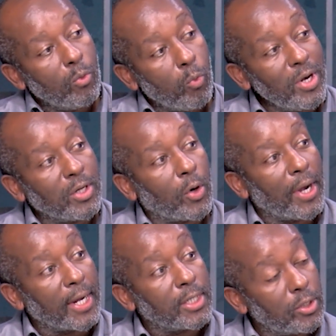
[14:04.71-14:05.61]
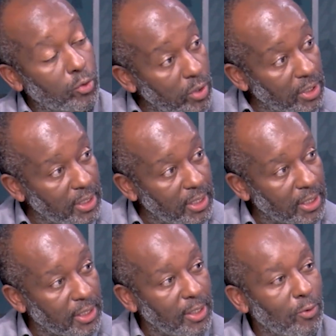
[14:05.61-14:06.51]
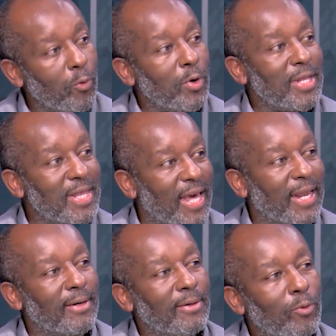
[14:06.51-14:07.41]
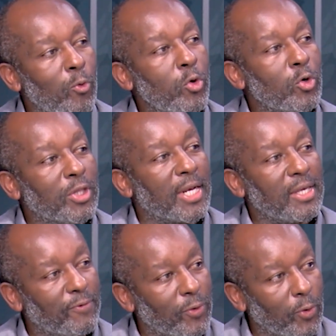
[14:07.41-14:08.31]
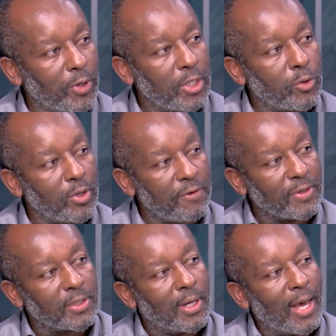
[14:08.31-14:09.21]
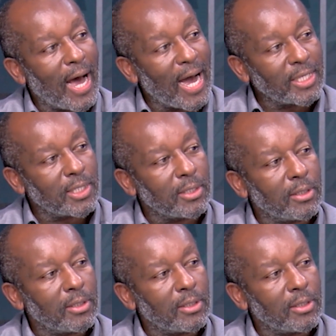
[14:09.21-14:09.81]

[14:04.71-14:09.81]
We'll connect to the CDSC who will then give authority to give us access